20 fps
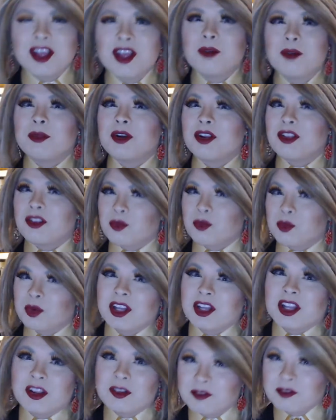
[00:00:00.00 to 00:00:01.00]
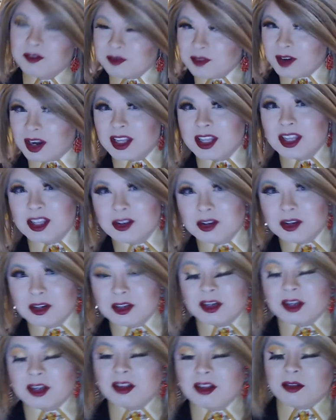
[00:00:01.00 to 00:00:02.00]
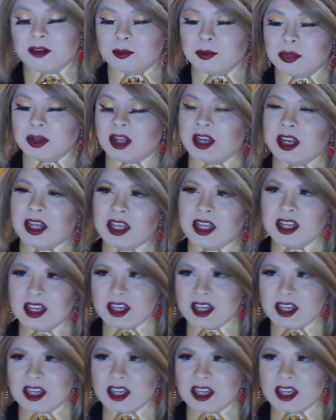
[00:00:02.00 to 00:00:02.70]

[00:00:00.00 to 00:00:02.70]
but it's really fucking good. It's bloody.